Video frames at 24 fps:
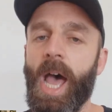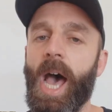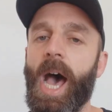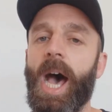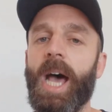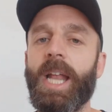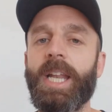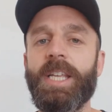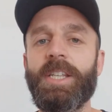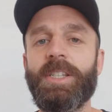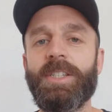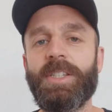
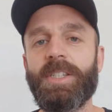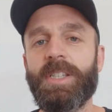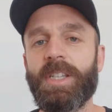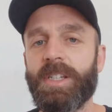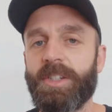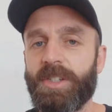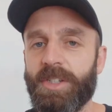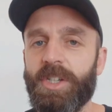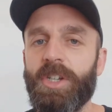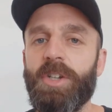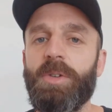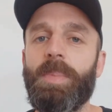And it's
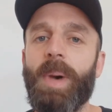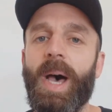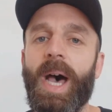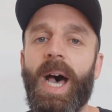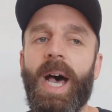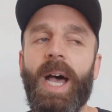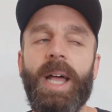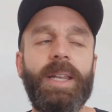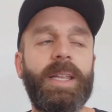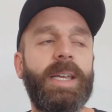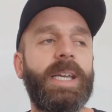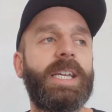too
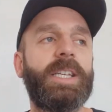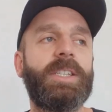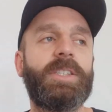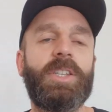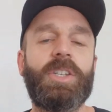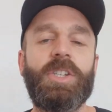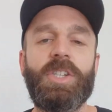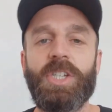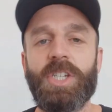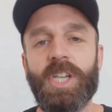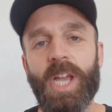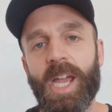bad, it's
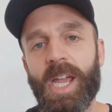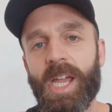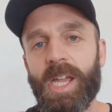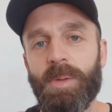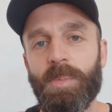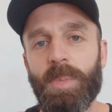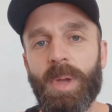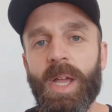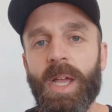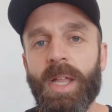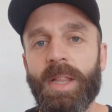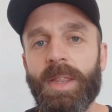a
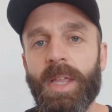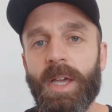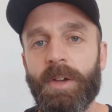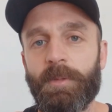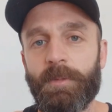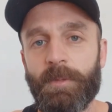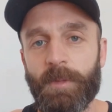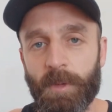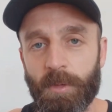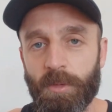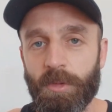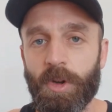shame
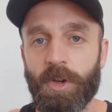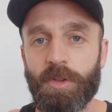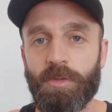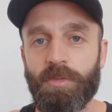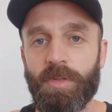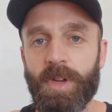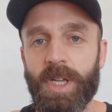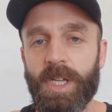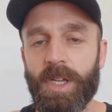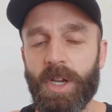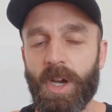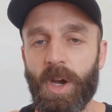that for
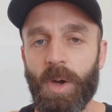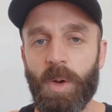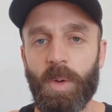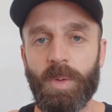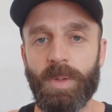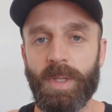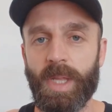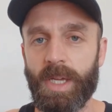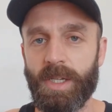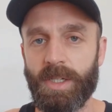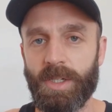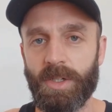Rodrigo,
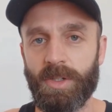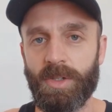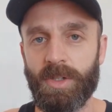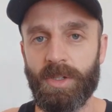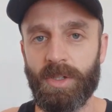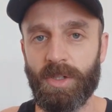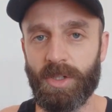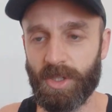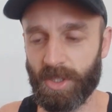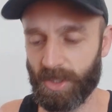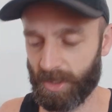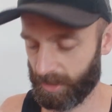they
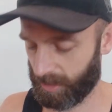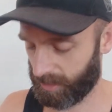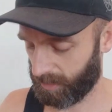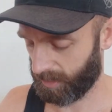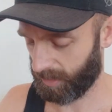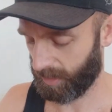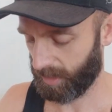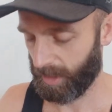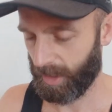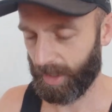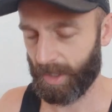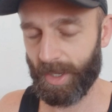didn't
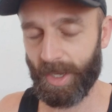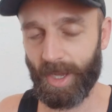just